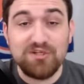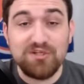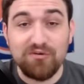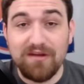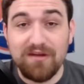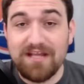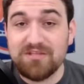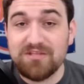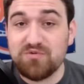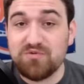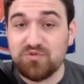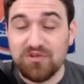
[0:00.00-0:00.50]

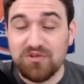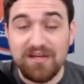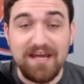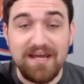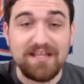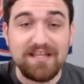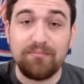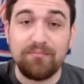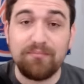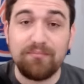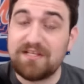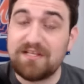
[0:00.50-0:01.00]
Torrens was going to
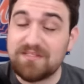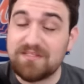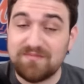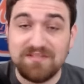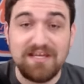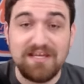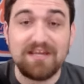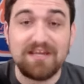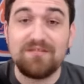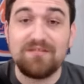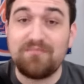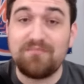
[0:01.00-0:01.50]
have to play some
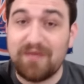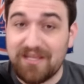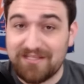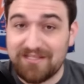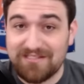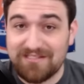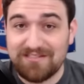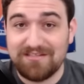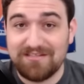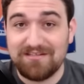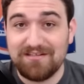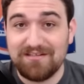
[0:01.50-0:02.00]
second
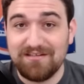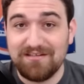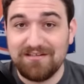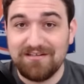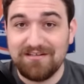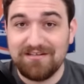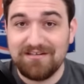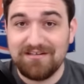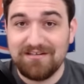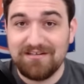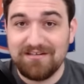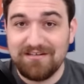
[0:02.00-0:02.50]
base.
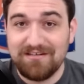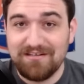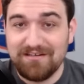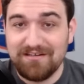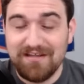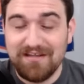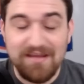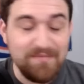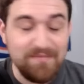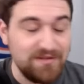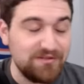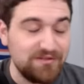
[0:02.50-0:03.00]

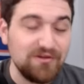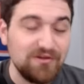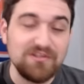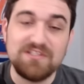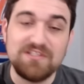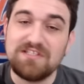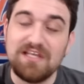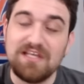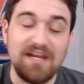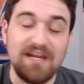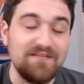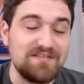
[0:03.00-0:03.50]
And Mendoza
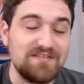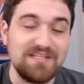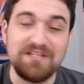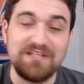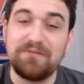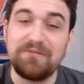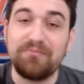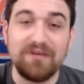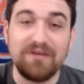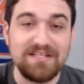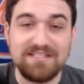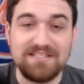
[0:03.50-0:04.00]
said, I've seen
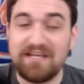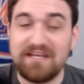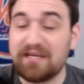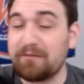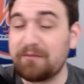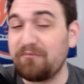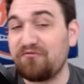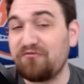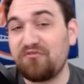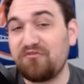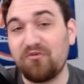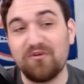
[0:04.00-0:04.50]
him play
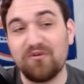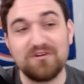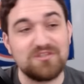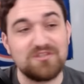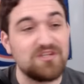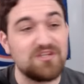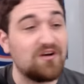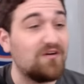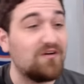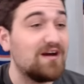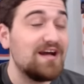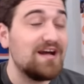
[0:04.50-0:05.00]
second before.
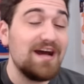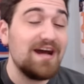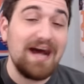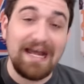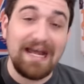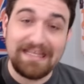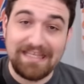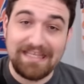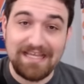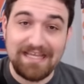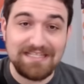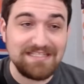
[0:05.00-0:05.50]
So I
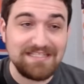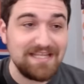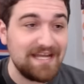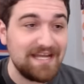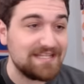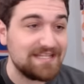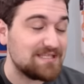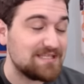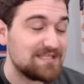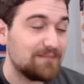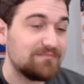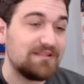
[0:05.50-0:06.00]
guess
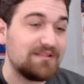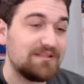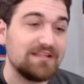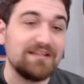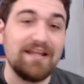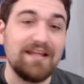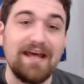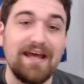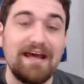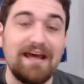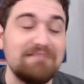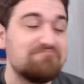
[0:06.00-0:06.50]
that's something
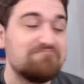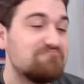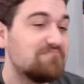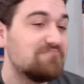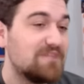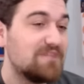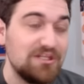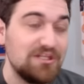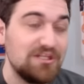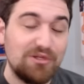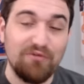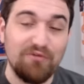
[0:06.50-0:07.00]
that
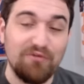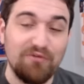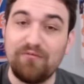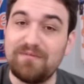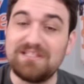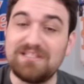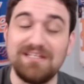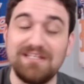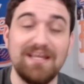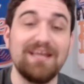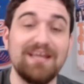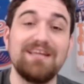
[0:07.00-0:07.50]
he knew from
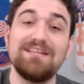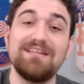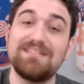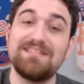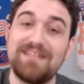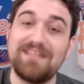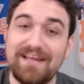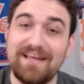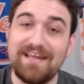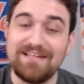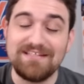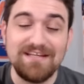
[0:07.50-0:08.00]
his Yankees
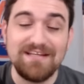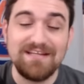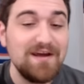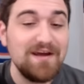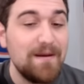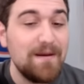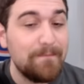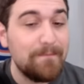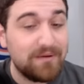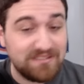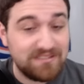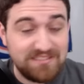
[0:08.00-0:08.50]
days.
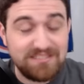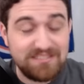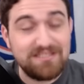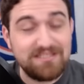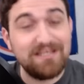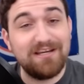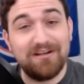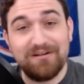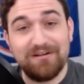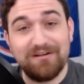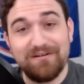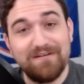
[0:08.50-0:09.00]
But
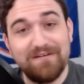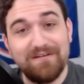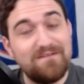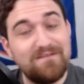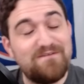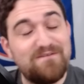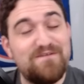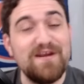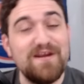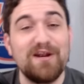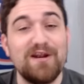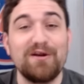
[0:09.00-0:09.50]
still,
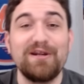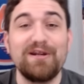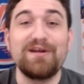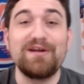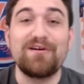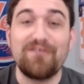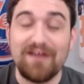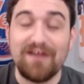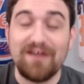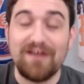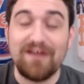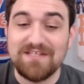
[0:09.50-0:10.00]
very
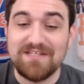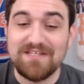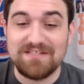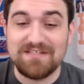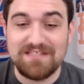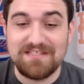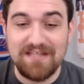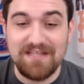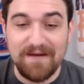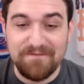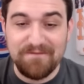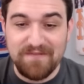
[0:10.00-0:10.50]
aggressive
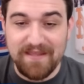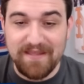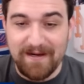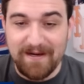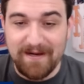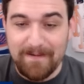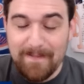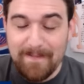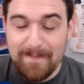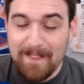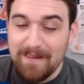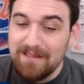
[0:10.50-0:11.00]
stuff
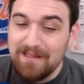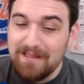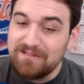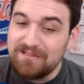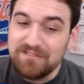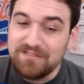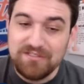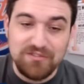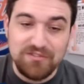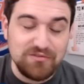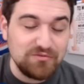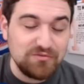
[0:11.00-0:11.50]
there
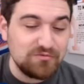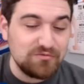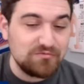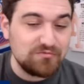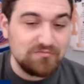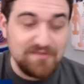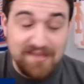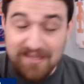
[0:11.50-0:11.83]
to